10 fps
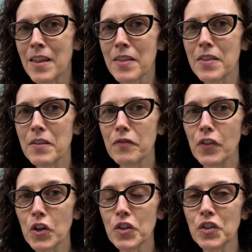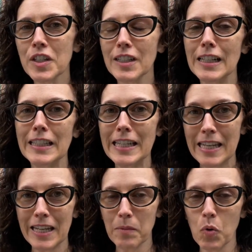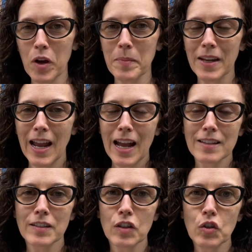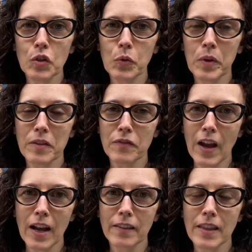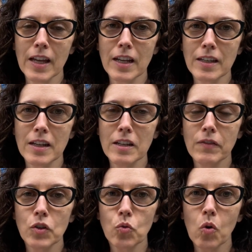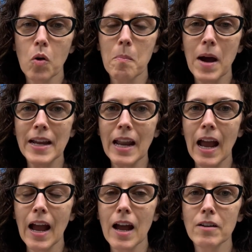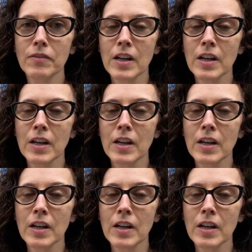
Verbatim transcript: The first cleaning appointment has to do with the fact that an individual might have